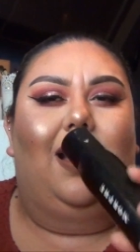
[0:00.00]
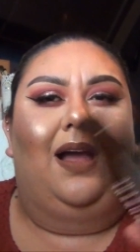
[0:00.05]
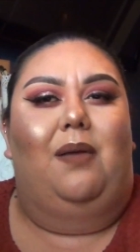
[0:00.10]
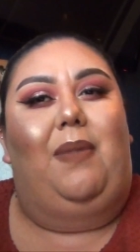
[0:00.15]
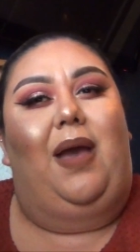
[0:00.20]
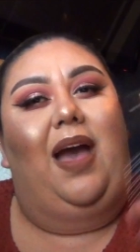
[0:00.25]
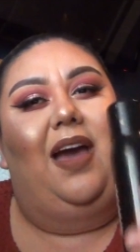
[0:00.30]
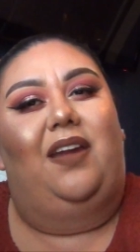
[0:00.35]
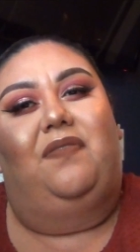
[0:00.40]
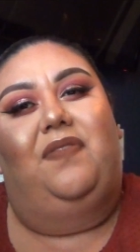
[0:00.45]
I'm
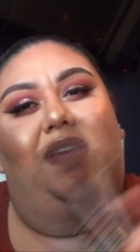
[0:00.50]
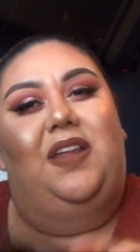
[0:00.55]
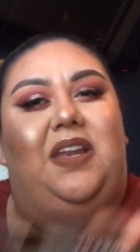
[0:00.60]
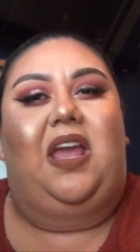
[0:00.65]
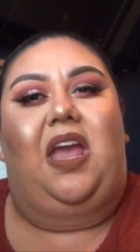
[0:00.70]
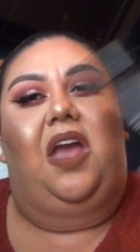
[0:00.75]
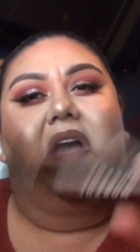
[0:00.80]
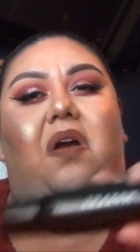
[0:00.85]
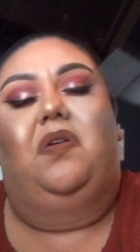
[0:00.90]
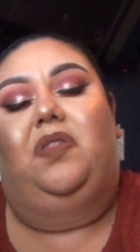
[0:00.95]
out of it
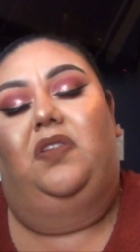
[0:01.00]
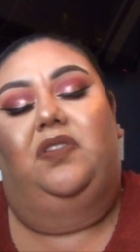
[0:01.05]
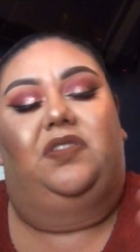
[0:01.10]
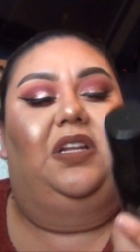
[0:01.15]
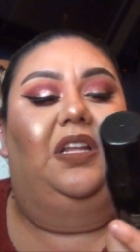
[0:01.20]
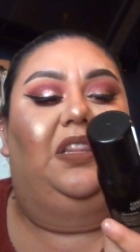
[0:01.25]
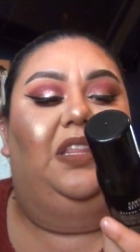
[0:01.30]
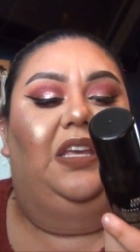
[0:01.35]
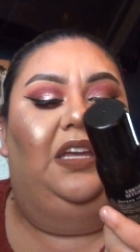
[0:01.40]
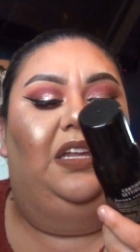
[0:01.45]
now. There's
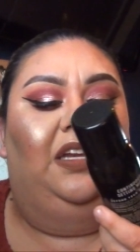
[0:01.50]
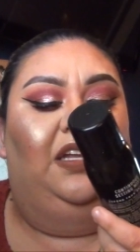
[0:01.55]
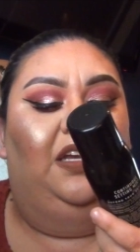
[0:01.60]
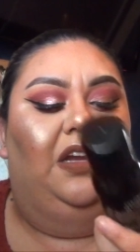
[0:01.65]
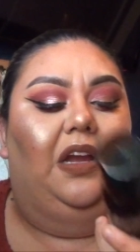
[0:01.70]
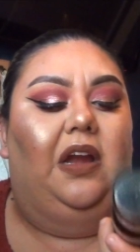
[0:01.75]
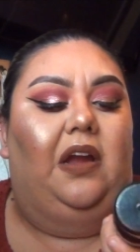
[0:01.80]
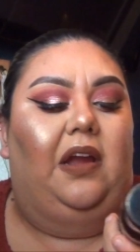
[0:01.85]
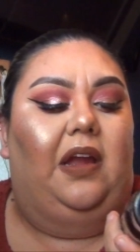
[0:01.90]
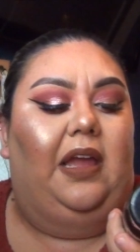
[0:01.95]
nothing in
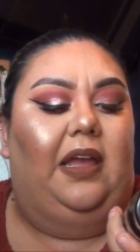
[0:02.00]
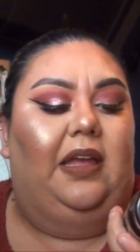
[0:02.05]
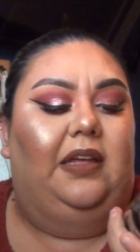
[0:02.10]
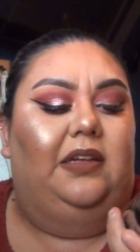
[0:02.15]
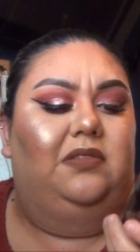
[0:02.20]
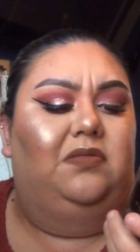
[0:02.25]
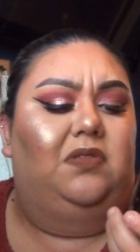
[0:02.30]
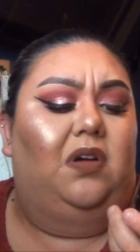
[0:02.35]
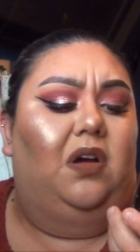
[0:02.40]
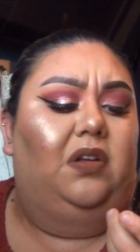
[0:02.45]
here,
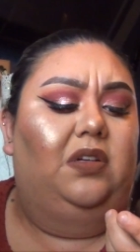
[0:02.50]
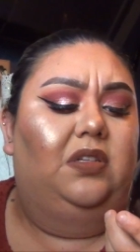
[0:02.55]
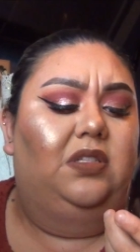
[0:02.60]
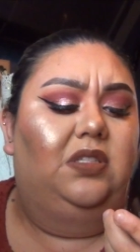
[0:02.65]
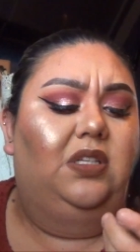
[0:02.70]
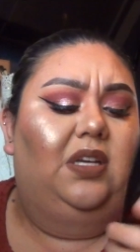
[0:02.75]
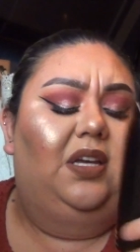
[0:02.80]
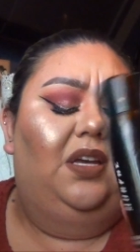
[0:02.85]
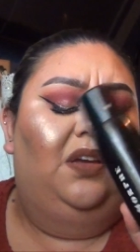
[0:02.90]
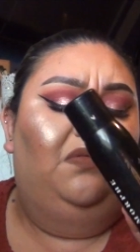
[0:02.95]
and
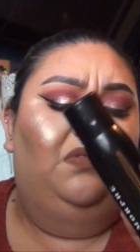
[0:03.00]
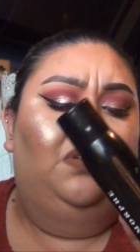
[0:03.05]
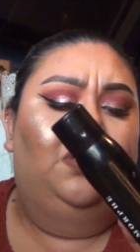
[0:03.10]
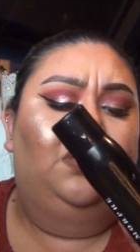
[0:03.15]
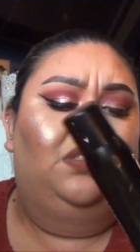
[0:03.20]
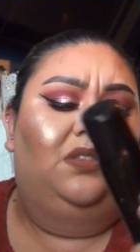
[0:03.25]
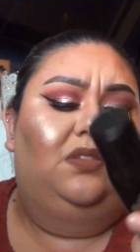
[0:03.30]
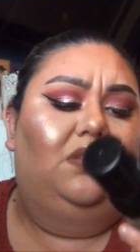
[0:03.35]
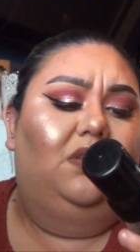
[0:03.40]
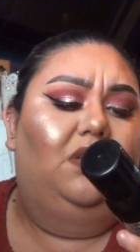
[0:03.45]
honestly it
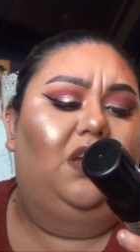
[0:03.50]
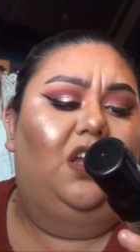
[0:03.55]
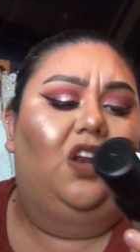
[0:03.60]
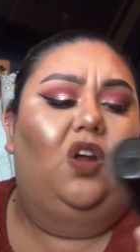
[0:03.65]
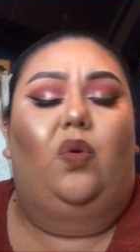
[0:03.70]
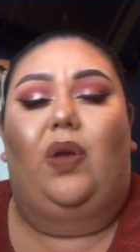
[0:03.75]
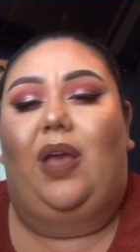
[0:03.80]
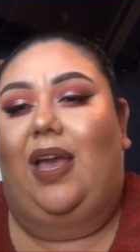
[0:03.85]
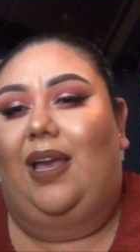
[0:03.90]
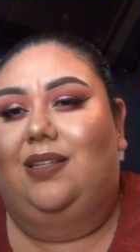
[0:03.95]
was an
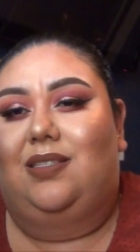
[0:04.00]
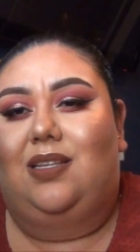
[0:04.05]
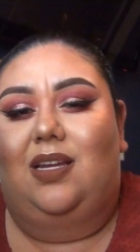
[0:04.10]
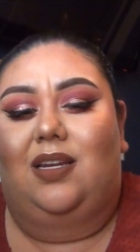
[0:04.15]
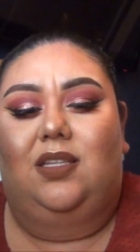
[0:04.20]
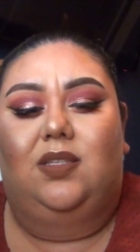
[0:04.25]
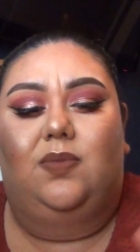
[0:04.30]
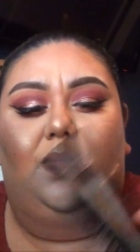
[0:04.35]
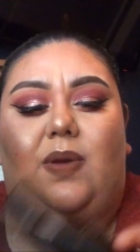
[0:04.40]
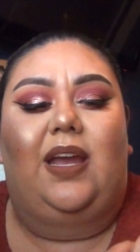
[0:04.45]
okay
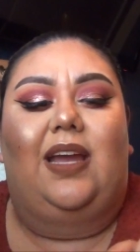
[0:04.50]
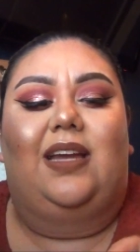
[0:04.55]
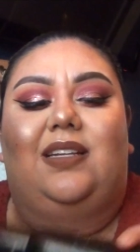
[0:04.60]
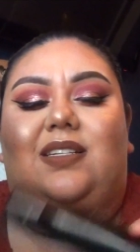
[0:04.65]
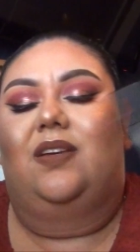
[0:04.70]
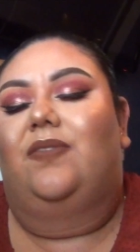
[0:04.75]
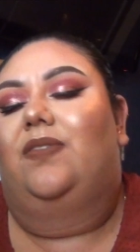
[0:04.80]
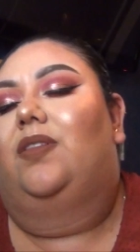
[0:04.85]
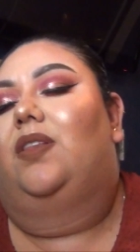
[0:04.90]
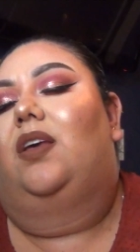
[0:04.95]
setting spray. I
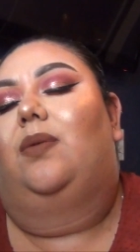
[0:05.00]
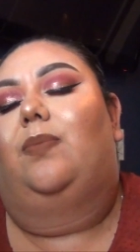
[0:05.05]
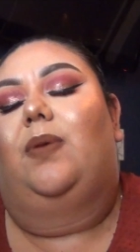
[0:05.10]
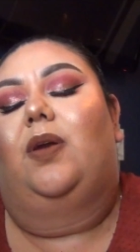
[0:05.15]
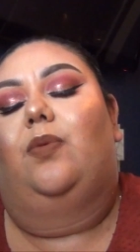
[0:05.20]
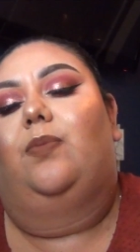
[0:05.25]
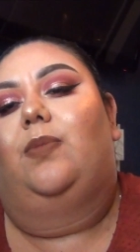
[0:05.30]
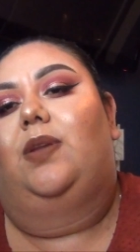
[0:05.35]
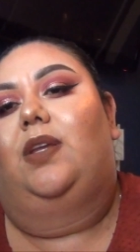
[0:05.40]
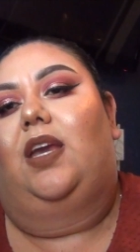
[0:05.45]
definitely like my
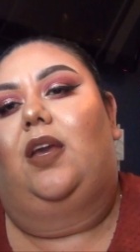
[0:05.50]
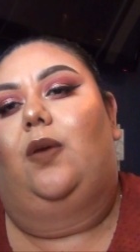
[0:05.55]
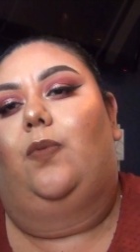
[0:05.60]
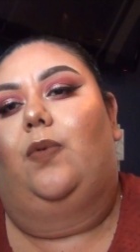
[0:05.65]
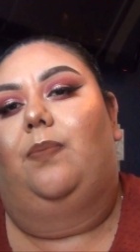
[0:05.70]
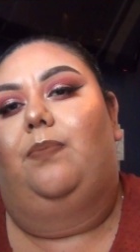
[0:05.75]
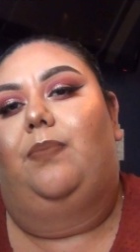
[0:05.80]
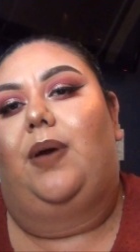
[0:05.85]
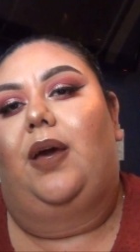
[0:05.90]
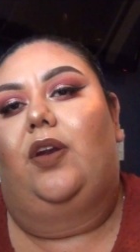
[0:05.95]
Urban Decay
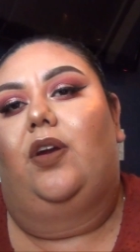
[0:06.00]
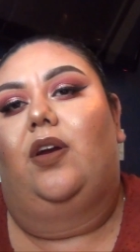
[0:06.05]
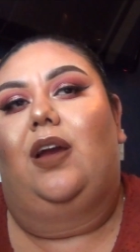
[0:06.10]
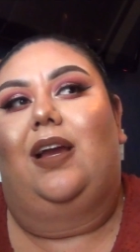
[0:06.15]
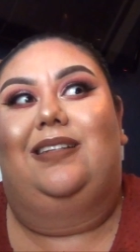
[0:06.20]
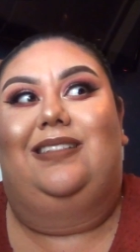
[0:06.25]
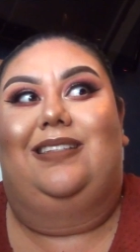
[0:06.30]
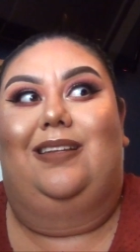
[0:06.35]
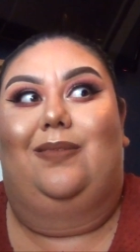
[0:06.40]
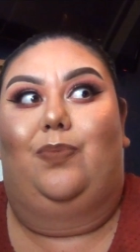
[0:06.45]
one better. I
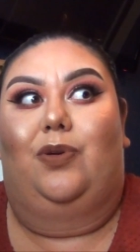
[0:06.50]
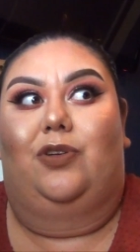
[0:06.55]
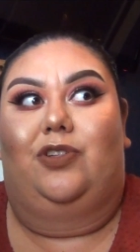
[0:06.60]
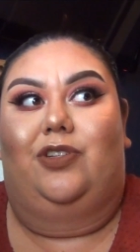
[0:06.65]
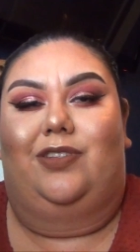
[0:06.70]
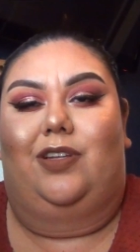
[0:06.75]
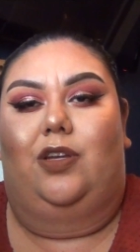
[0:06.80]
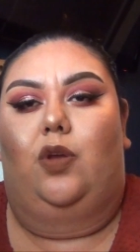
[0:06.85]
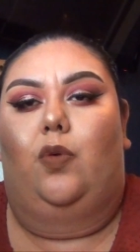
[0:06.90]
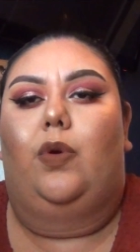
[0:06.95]
did
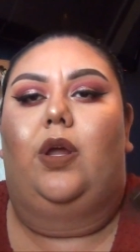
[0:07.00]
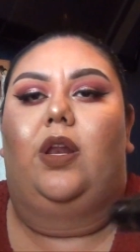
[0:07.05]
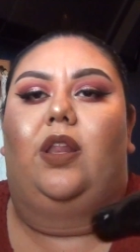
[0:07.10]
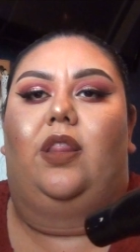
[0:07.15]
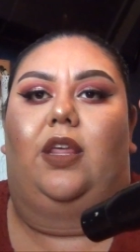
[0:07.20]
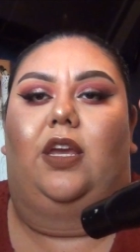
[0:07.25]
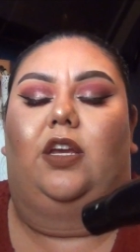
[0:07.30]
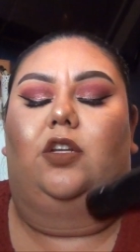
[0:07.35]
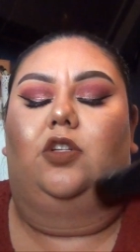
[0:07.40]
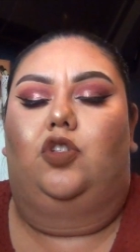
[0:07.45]
purchase a new one,
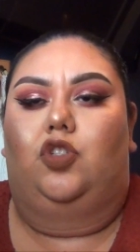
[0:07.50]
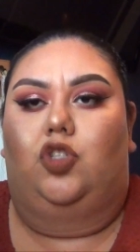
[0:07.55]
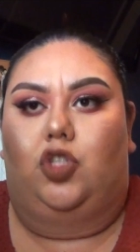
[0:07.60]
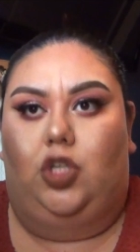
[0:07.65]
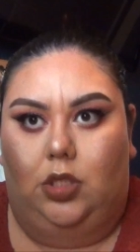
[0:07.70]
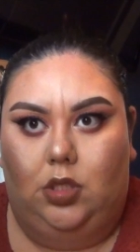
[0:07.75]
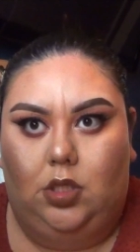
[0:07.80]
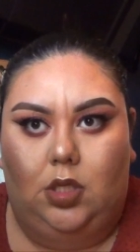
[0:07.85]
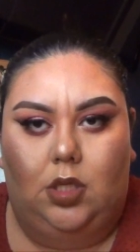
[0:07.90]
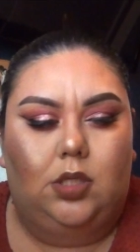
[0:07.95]
thank
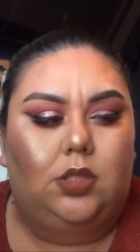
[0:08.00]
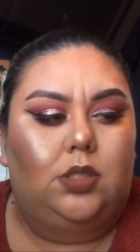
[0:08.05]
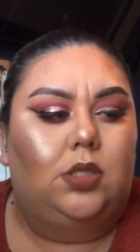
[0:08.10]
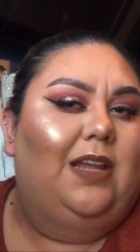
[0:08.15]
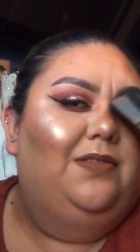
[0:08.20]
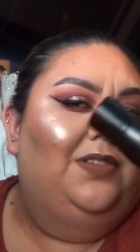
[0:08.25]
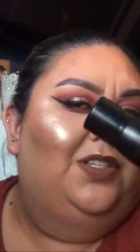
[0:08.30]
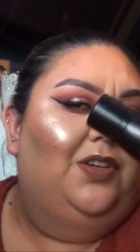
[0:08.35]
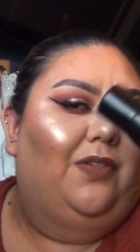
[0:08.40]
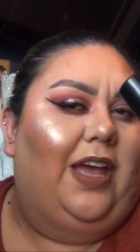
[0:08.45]
Jesus.
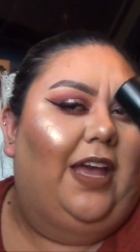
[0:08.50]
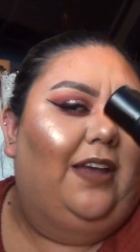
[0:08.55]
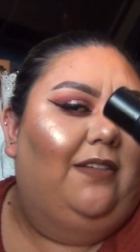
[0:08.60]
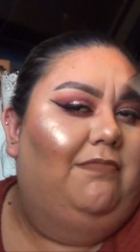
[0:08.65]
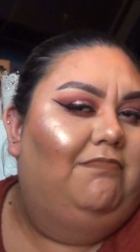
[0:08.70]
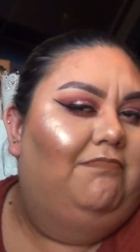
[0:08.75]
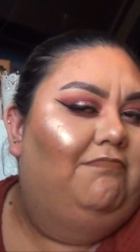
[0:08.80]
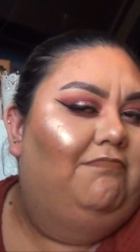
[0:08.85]
It was okay.